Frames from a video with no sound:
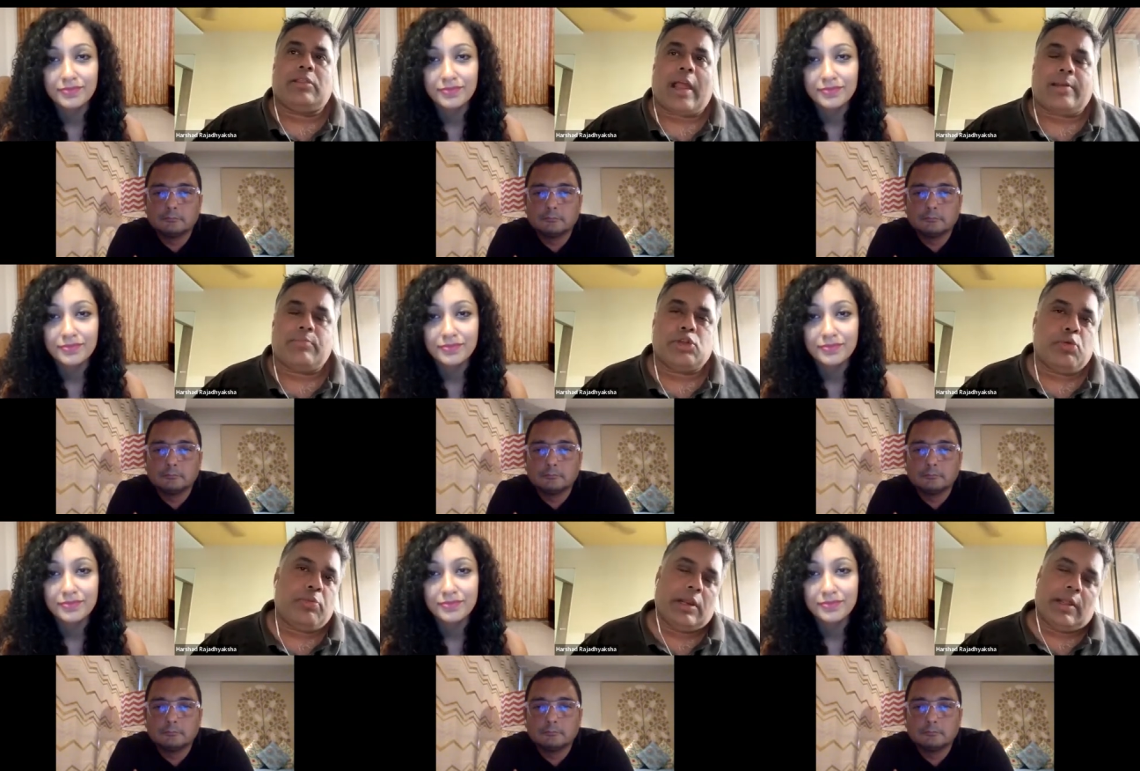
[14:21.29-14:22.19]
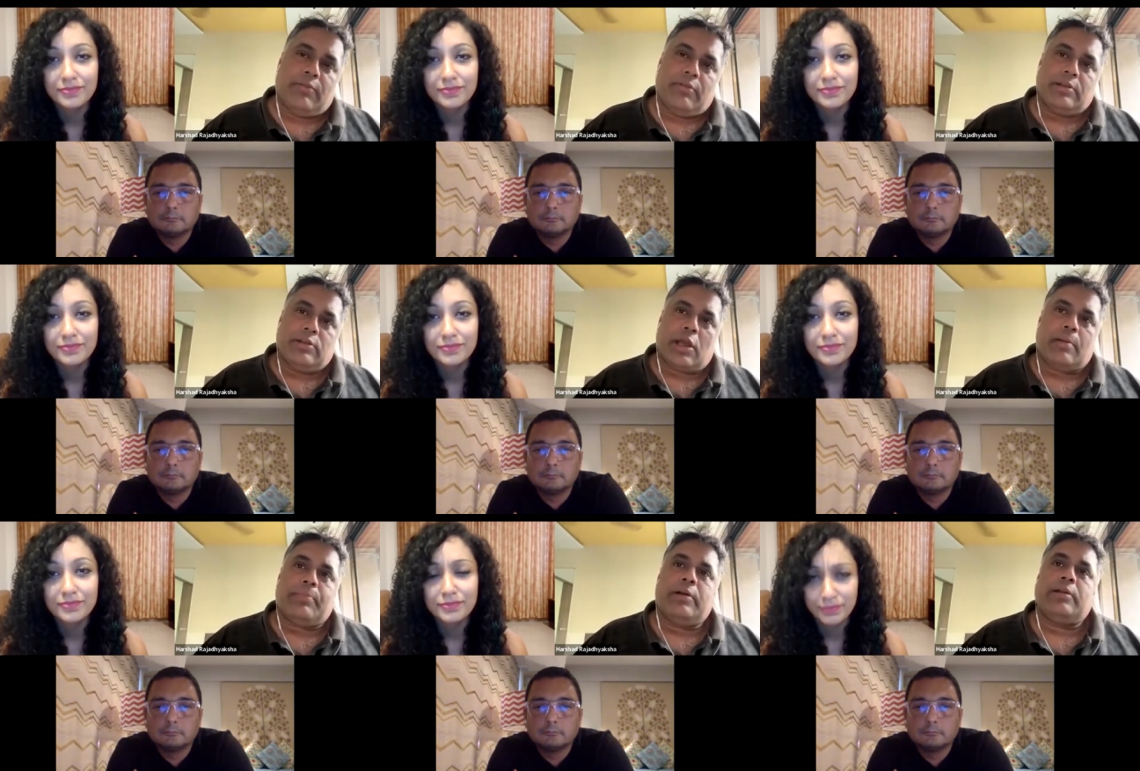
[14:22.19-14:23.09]
Speaker 1: that much more meaningful and
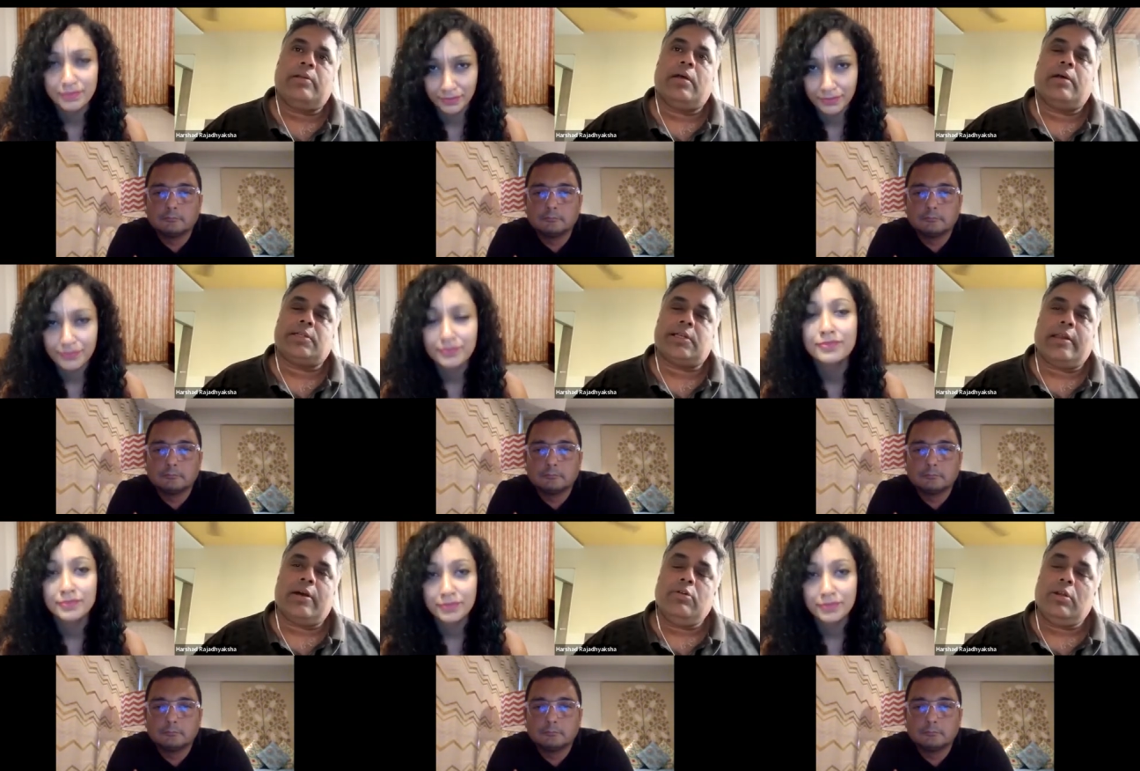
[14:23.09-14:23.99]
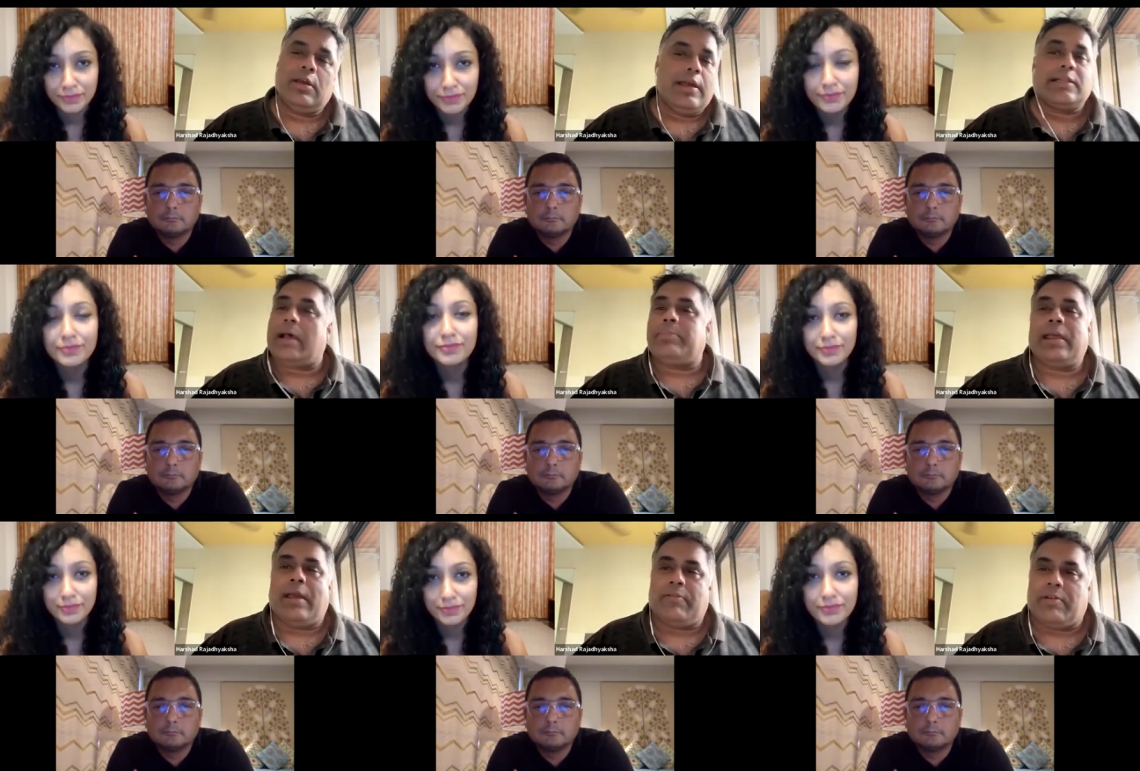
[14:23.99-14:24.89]
sharper and uh, stand out it's
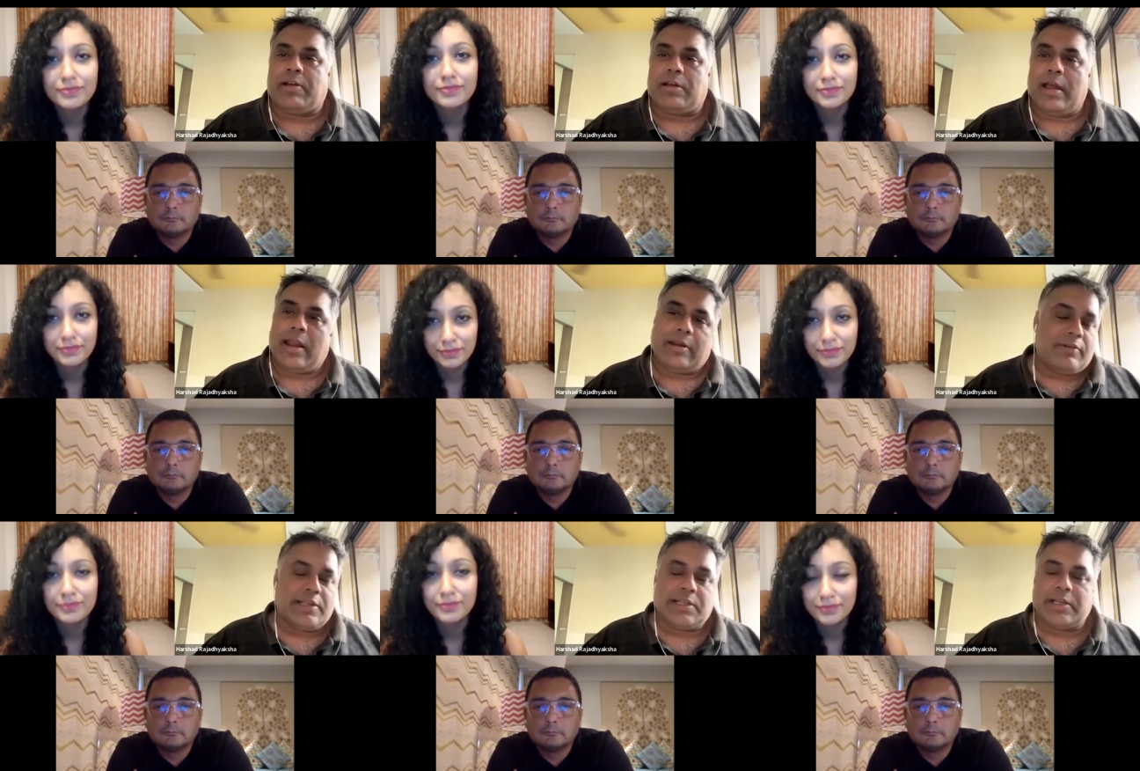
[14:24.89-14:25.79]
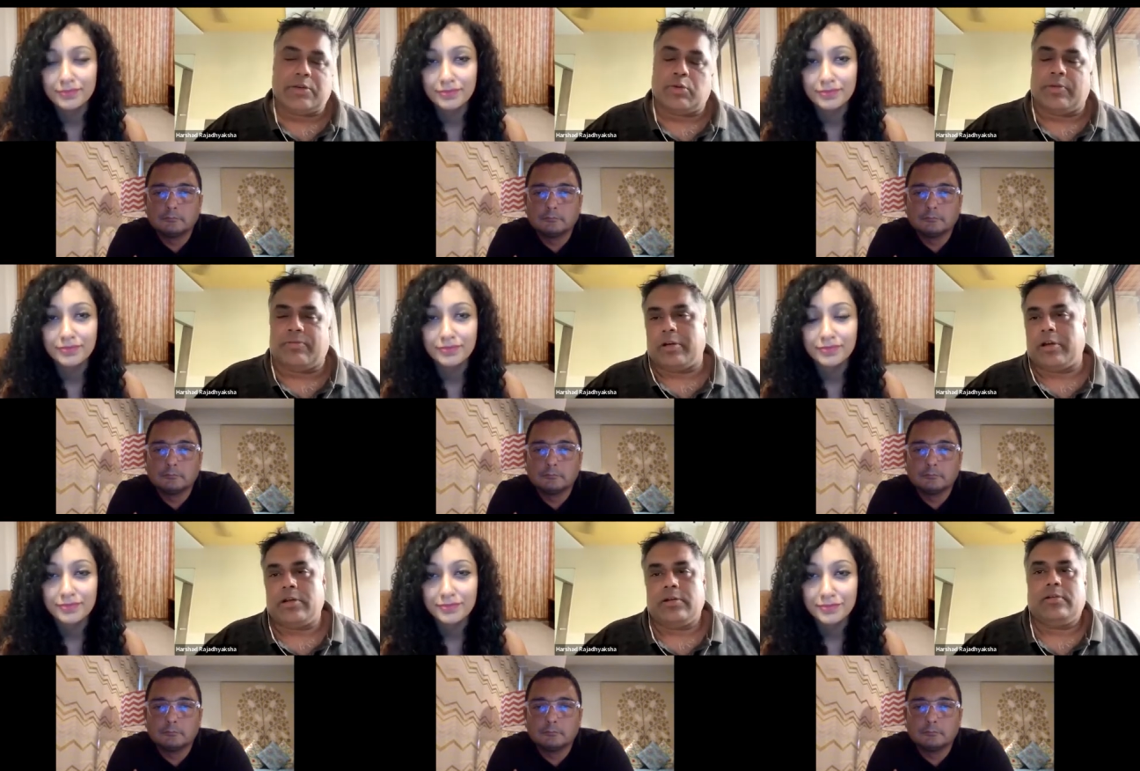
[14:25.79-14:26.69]
happening everywhere and advertising is no
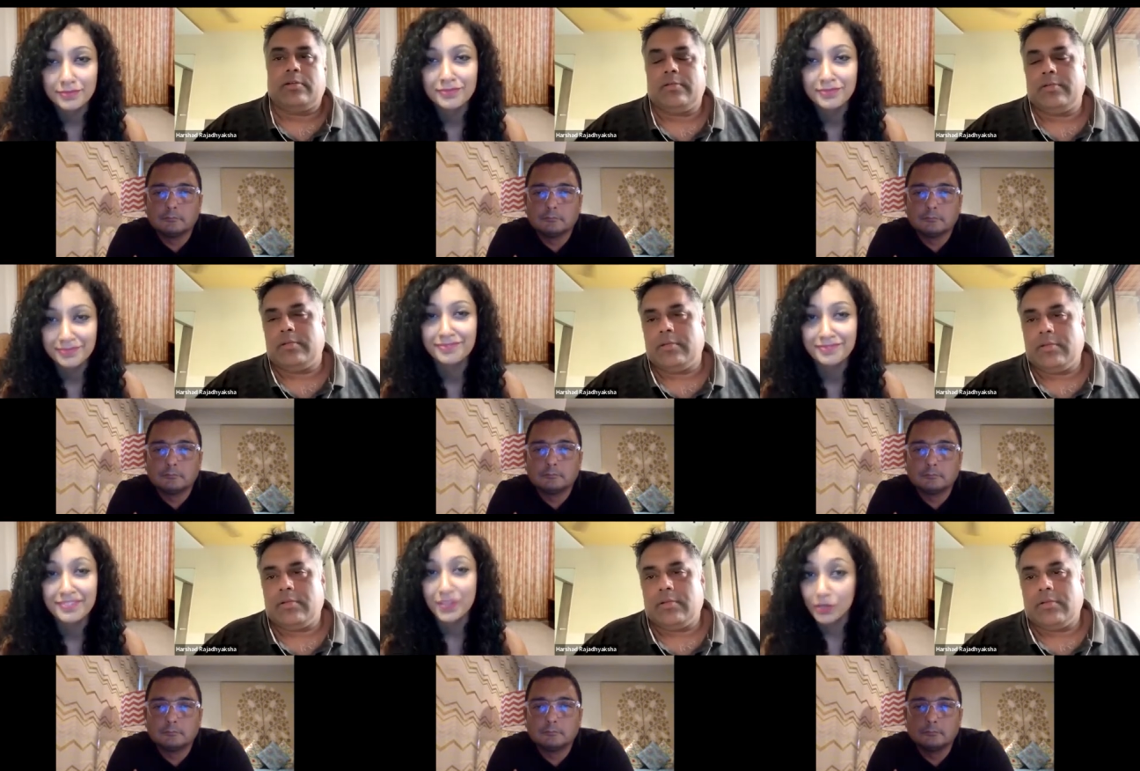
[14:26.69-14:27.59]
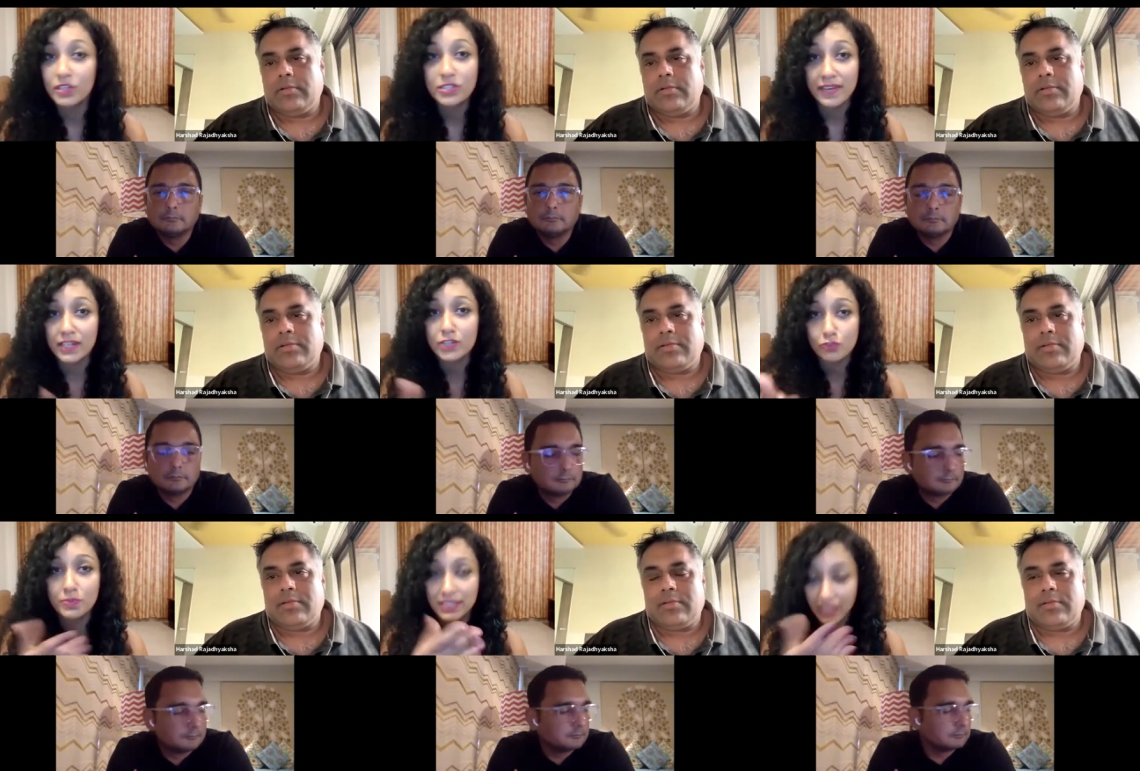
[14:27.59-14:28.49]
different
Speaker 2: Mm-hmm. You know, it's very
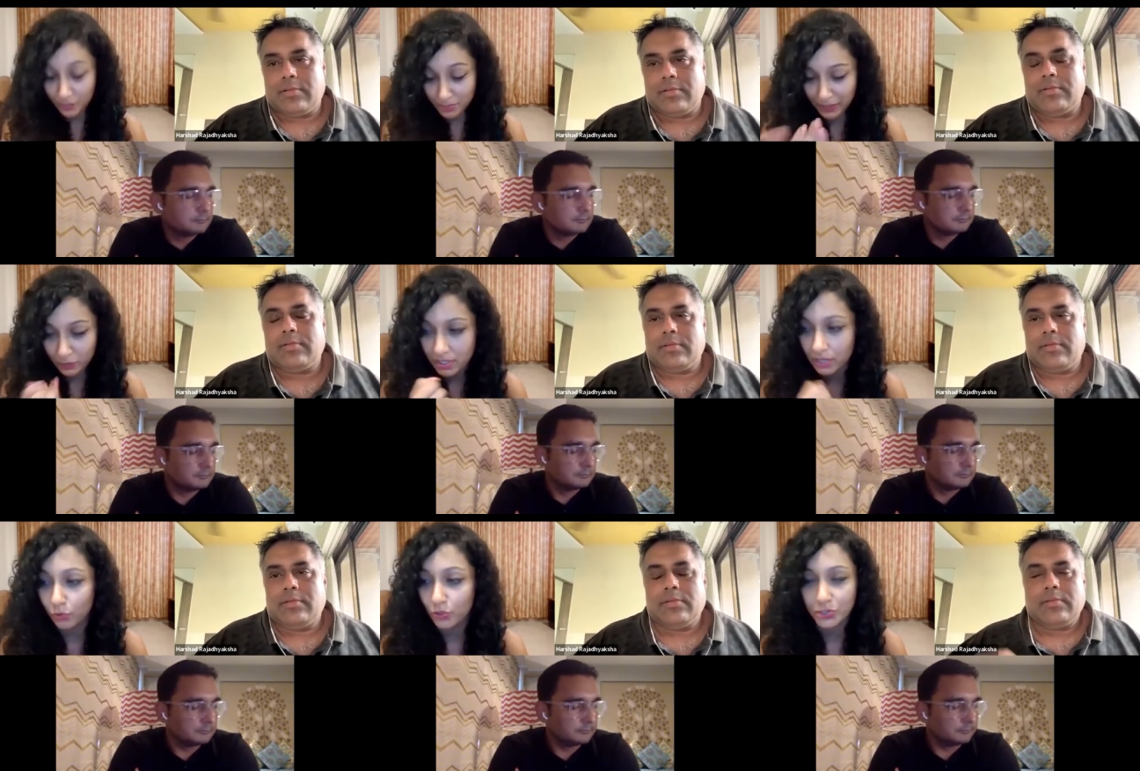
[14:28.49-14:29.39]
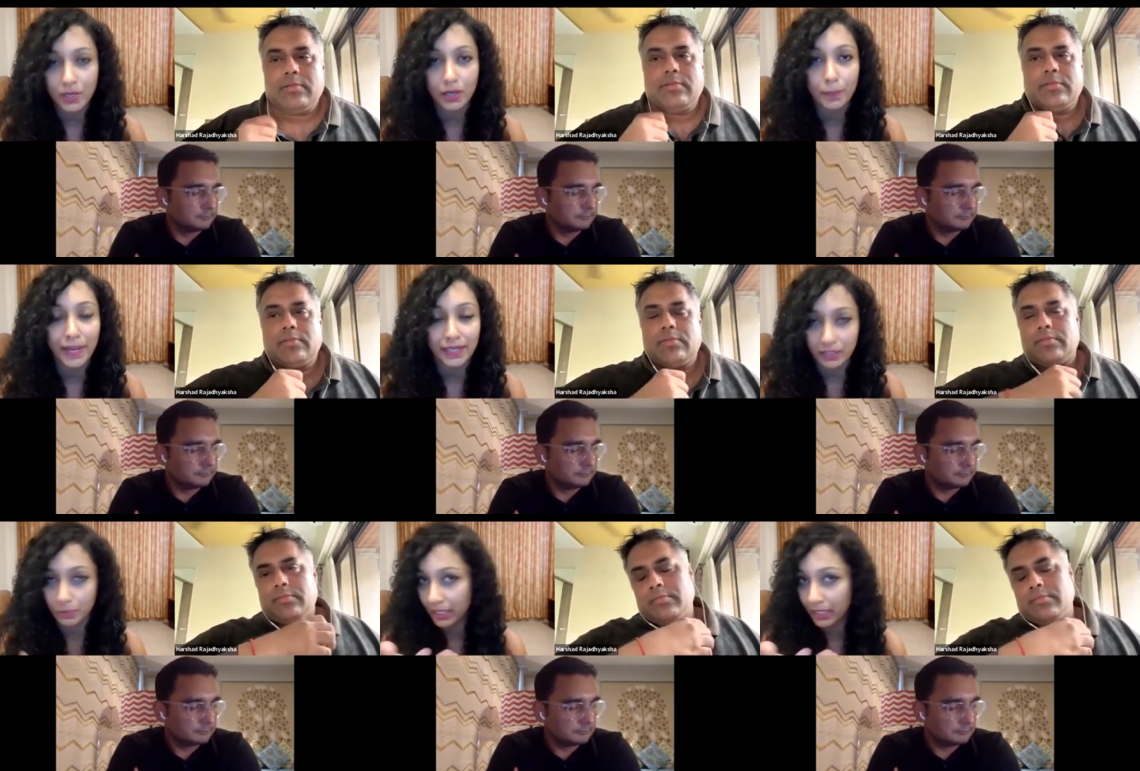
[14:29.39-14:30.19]
true because I was speaking to Santosh uh, Padhi,